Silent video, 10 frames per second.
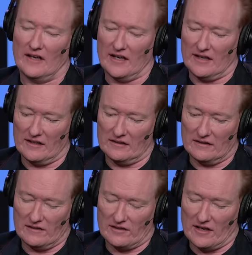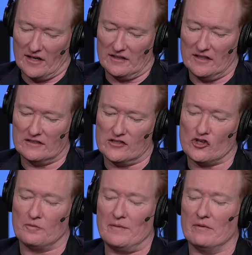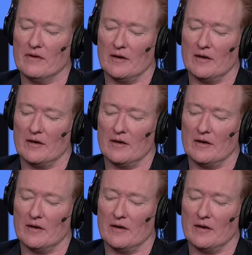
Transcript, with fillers: And I need to show people my